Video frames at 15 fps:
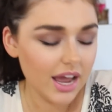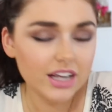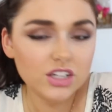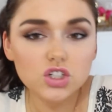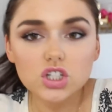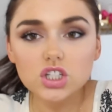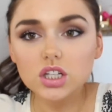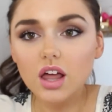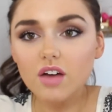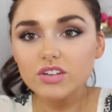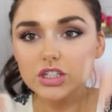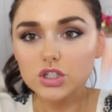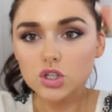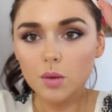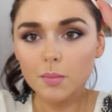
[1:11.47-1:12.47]
I just love
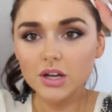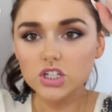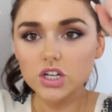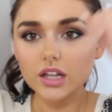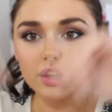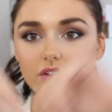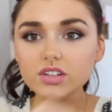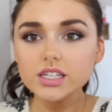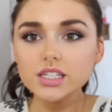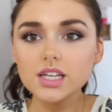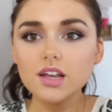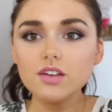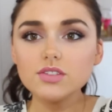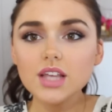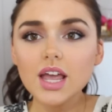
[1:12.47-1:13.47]
it so much. I love the
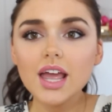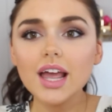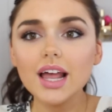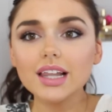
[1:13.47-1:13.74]
sleeves.